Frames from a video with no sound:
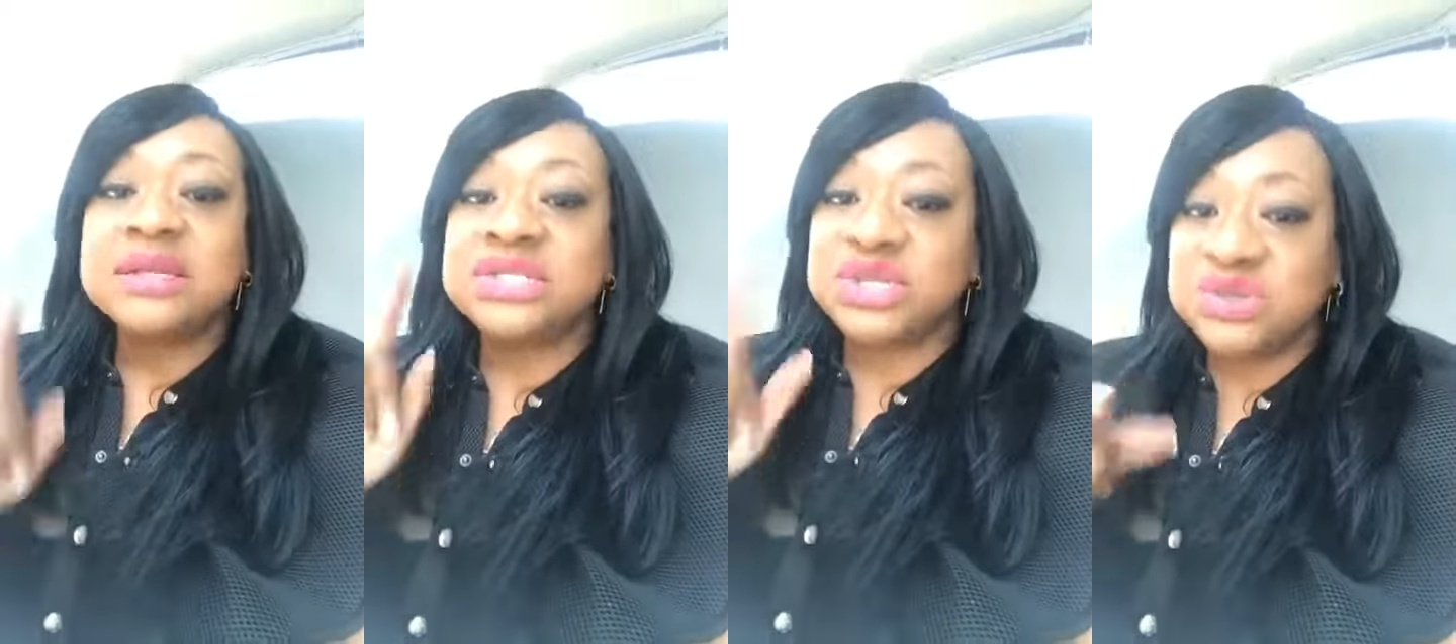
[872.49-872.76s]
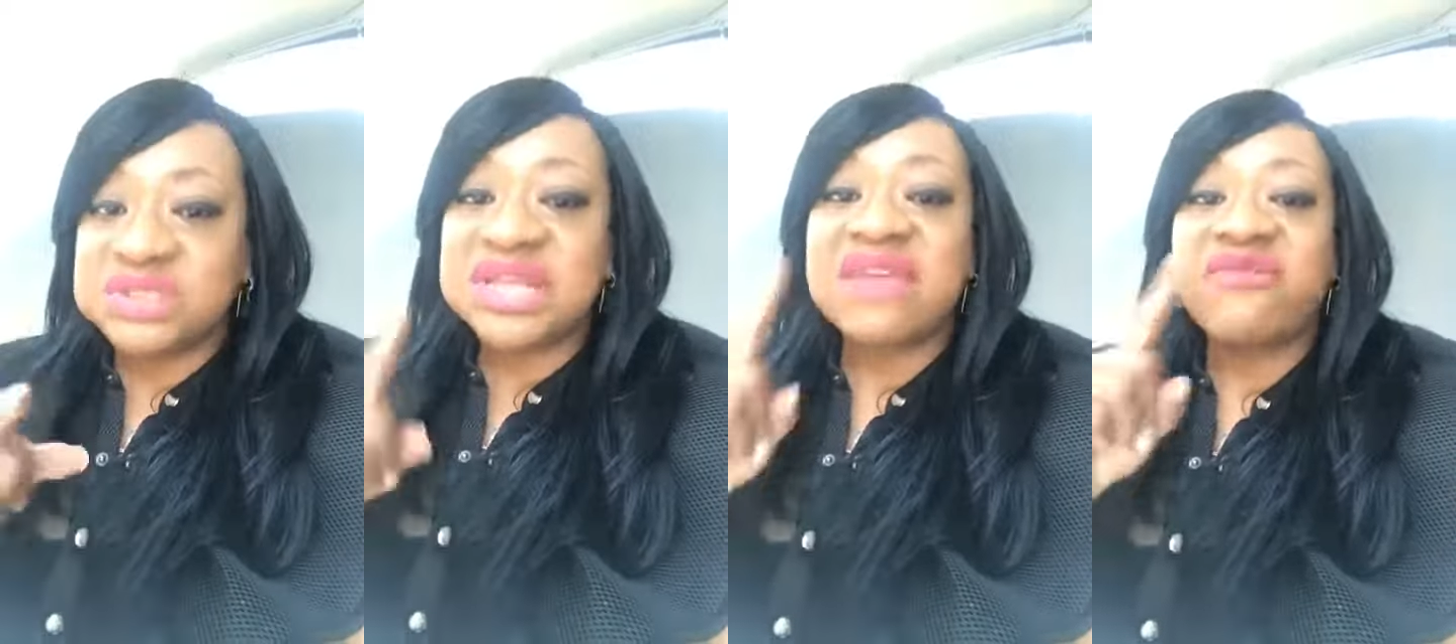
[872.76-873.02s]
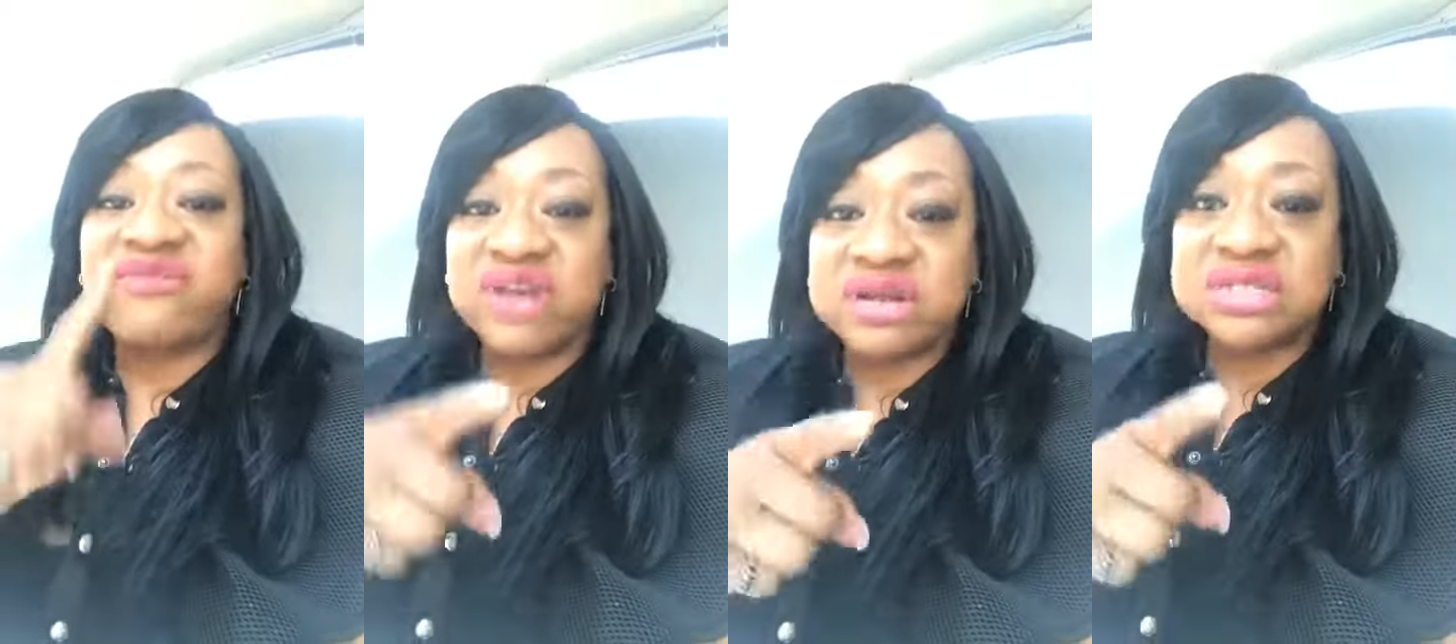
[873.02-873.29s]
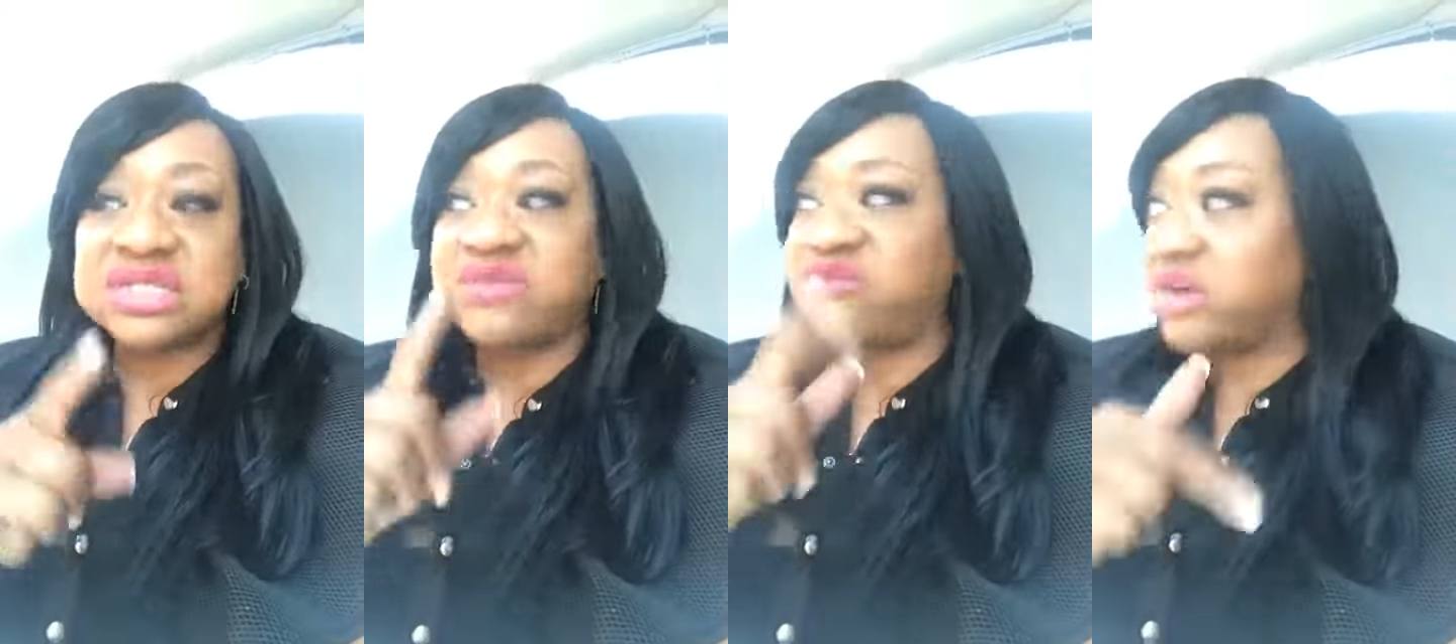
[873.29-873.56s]
Tuesday
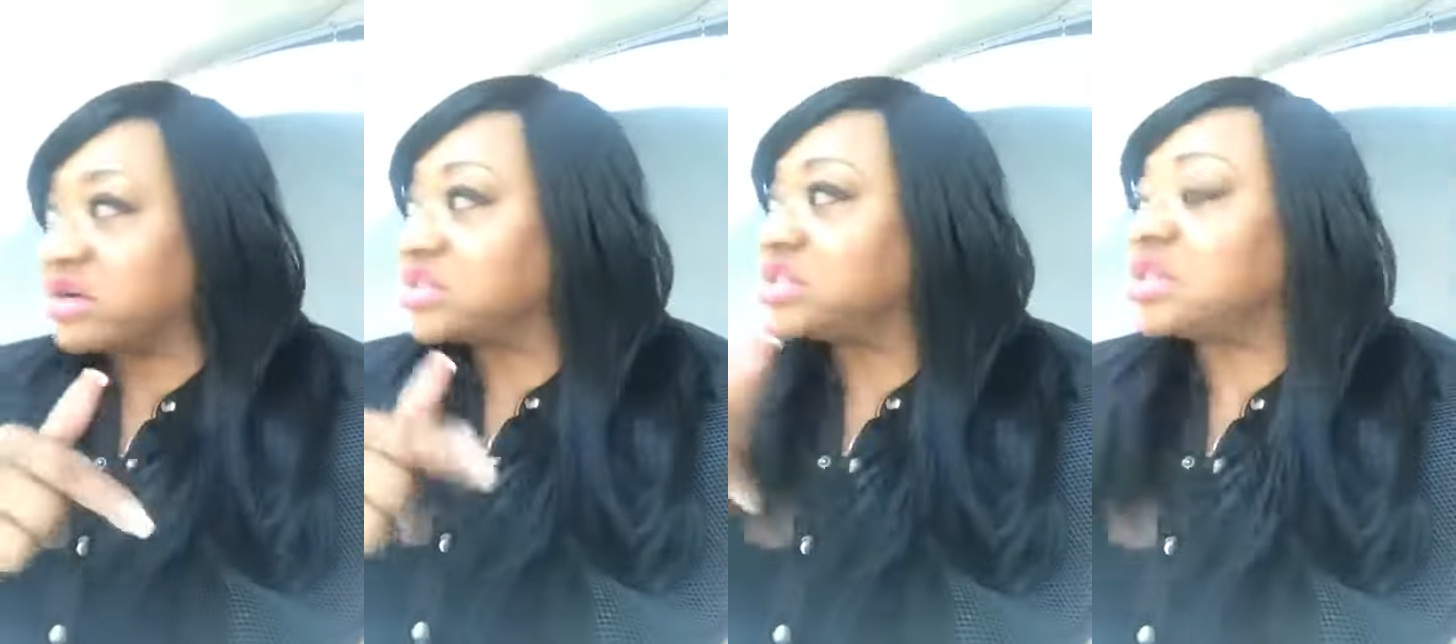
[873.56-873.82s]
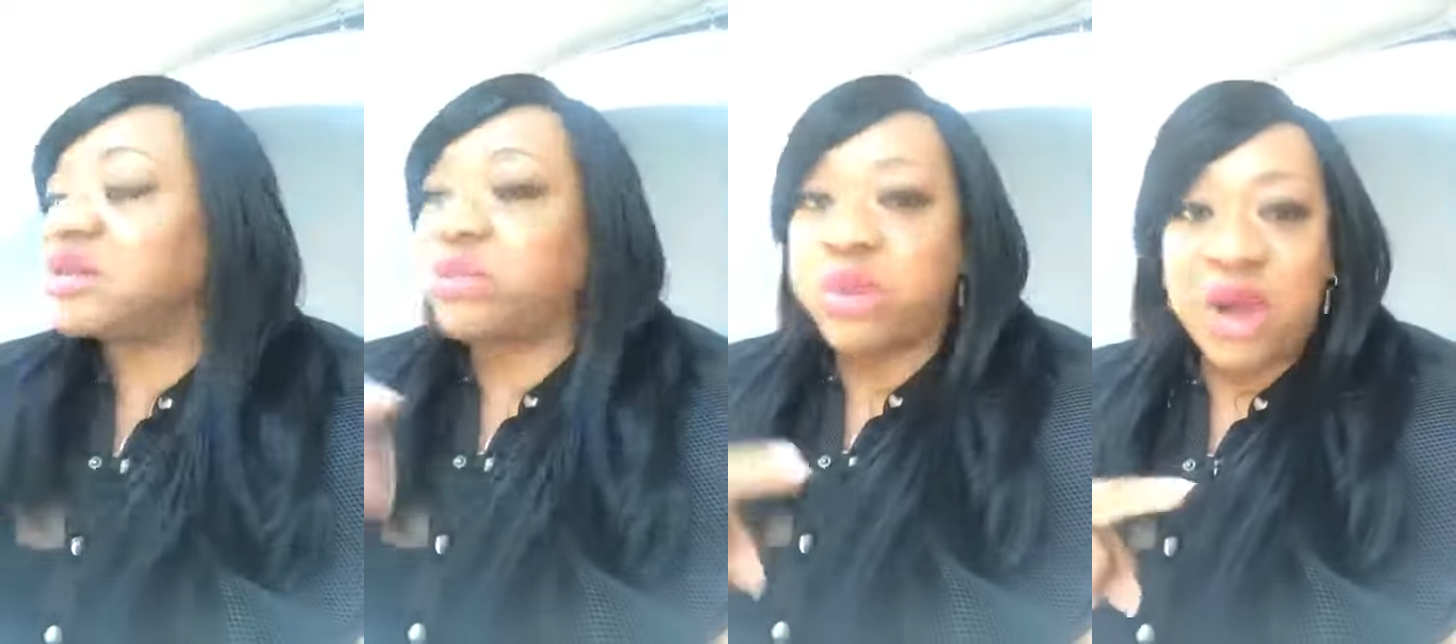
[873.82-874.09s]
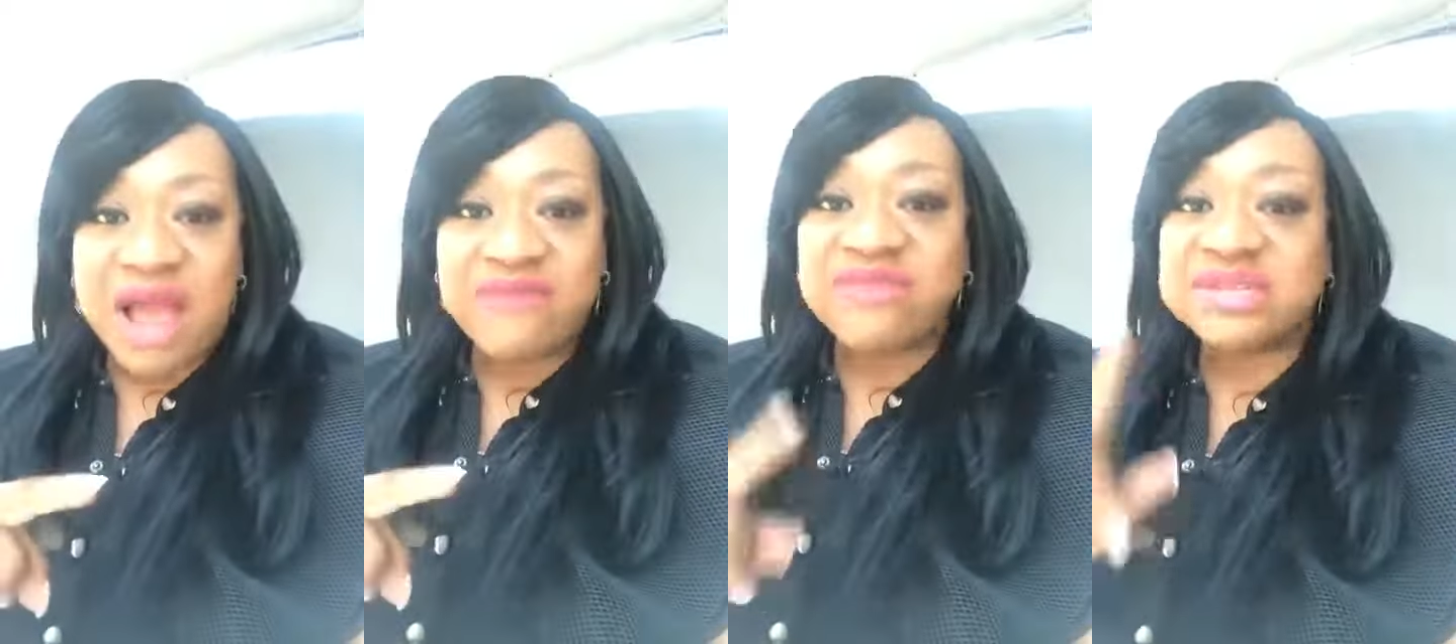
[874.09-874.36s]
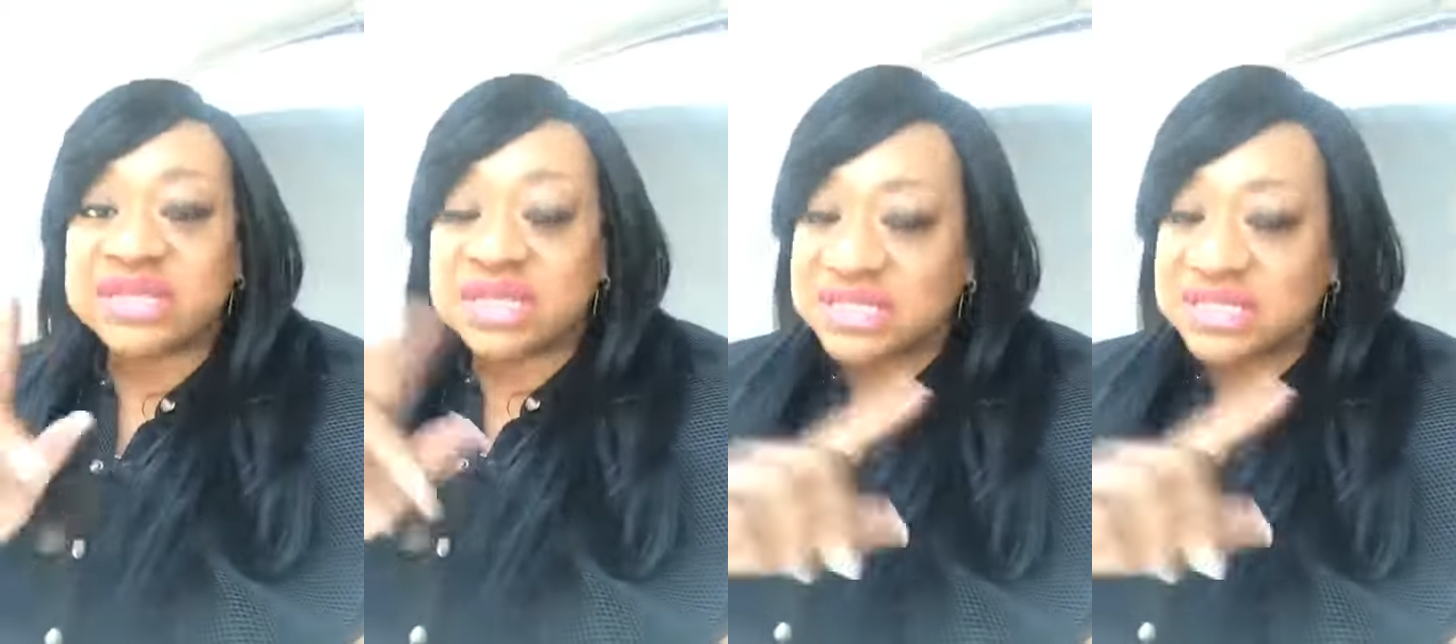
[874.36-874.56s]
first to the prophets,